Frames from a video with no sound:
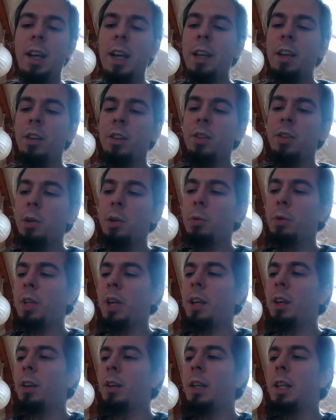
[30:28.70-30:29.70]
layer 2
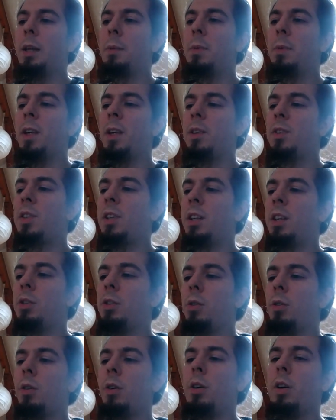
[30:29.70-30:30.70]
can only be
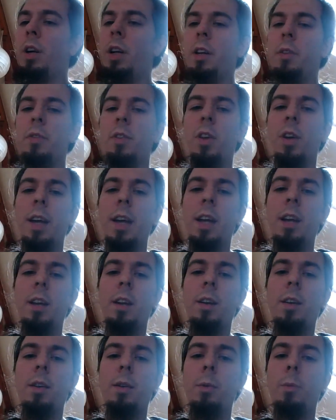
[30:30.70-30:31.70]
secure if the
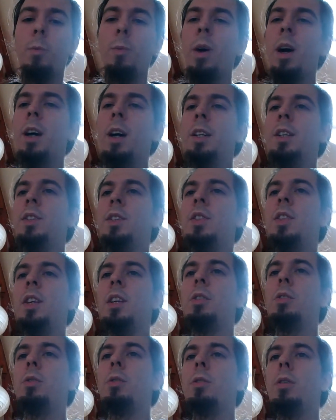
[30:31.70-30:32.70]
layer 1 is
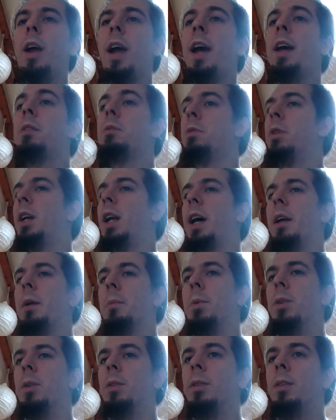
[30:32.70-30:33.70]
secure and
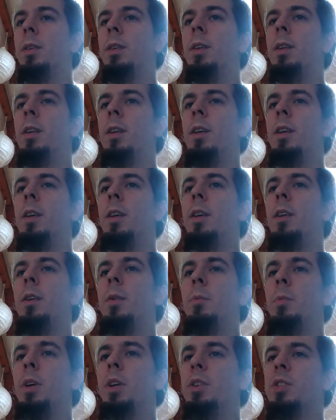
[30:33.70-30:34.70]
reliable,
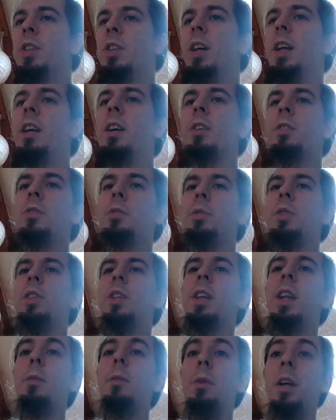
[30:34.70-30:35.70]
because the layer 2 is
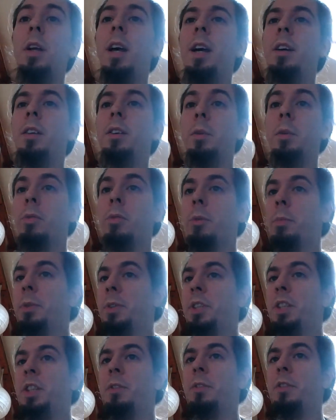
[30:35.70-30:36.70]
going to rely on the
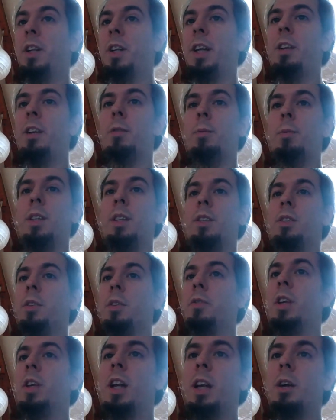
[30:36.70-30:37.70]
property of the layer 1. So
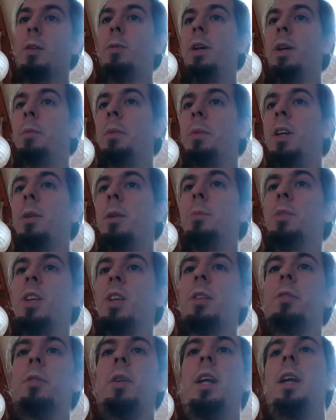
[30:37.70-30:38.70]
if the layer 1 becomes
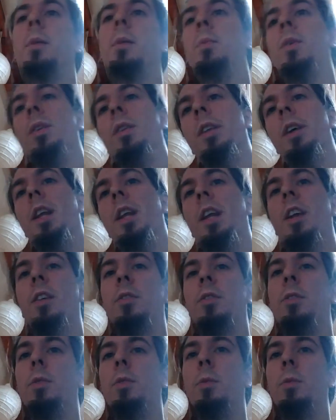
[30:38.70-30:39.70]
unreliable, the layer
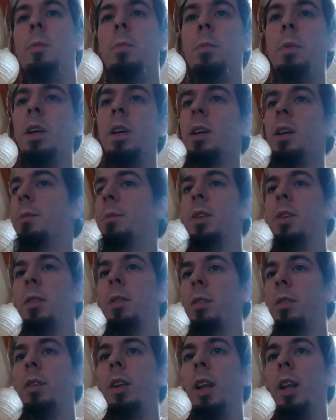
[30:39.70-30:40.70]
2 becomes
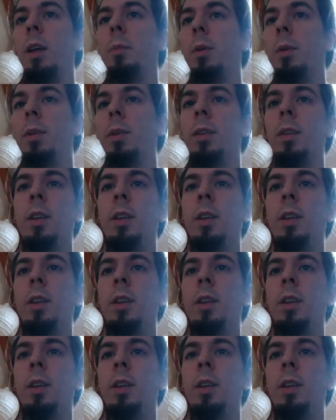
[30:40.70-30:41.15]
unreliable.